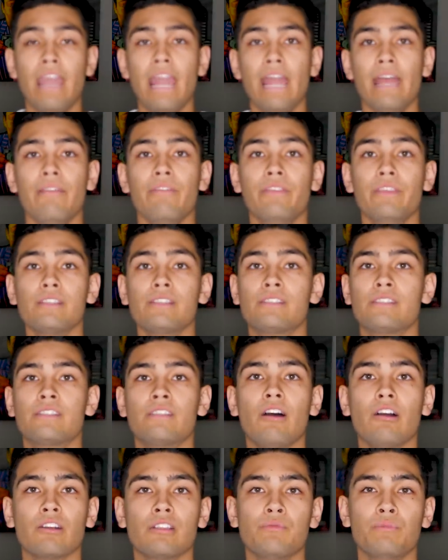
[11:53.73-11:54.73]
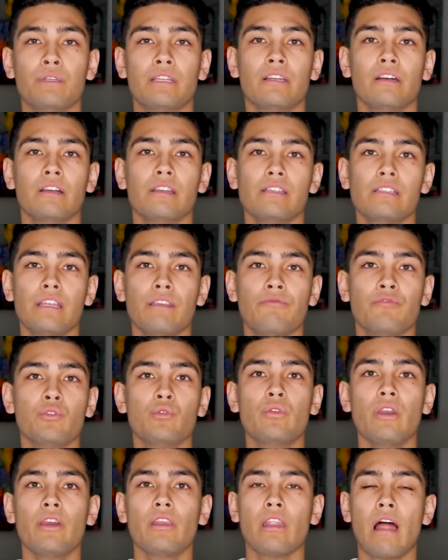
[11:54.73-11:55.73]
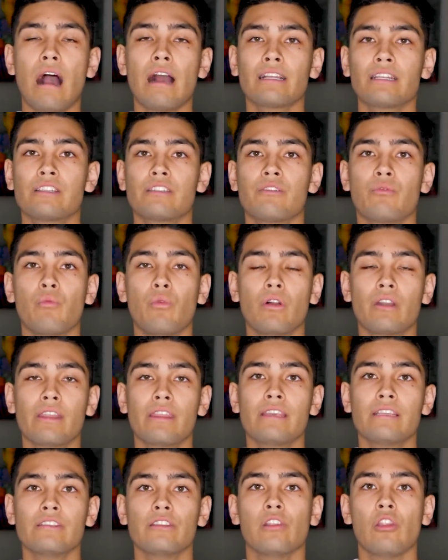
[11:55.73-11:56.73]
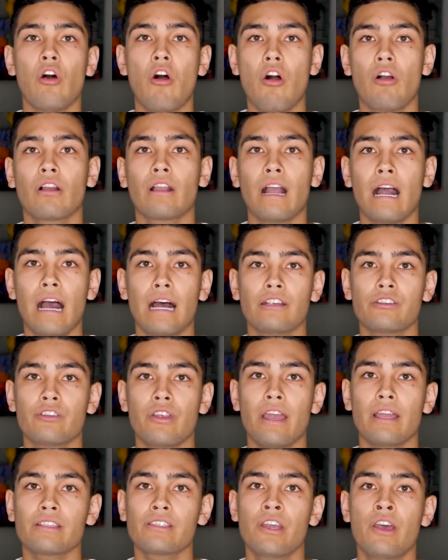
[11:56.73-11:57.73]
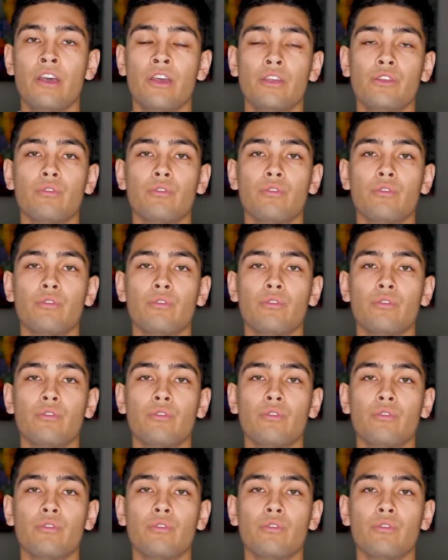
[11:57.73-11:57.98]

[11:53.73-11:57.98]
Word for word: And this sucks because if you get locked into one of these long contracts,